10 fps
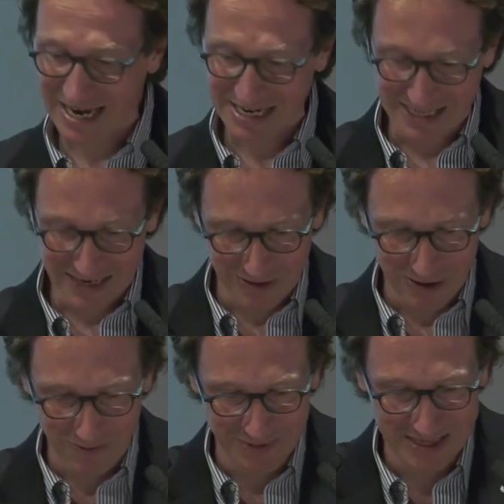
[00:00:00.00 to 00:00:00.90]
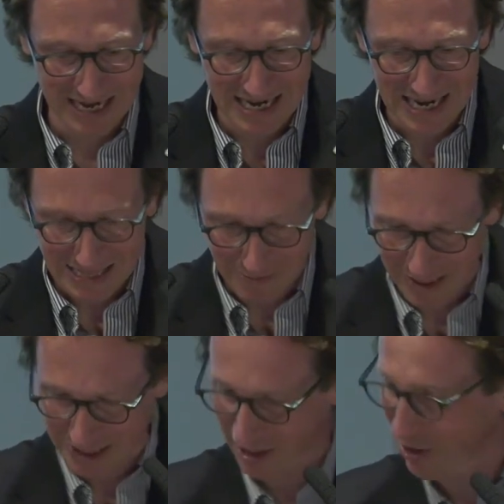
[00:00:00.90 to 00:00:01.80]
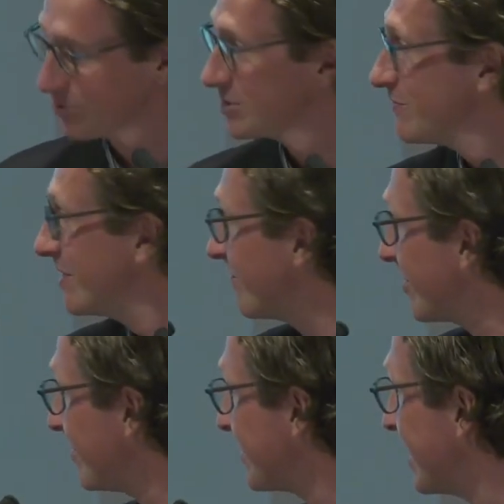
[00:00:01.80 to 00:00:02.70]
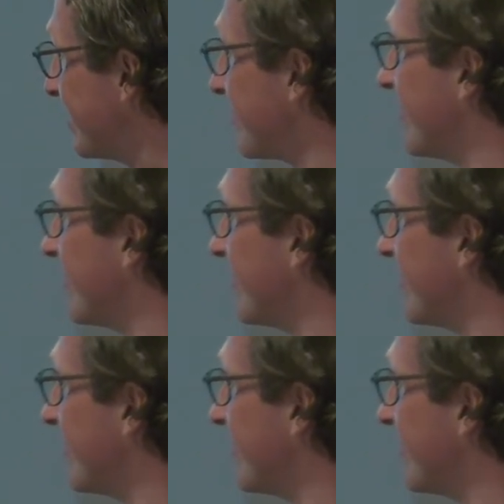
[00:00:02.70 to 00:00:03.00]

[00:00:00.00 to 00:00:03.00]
aid and development a little bit closer one way or the other.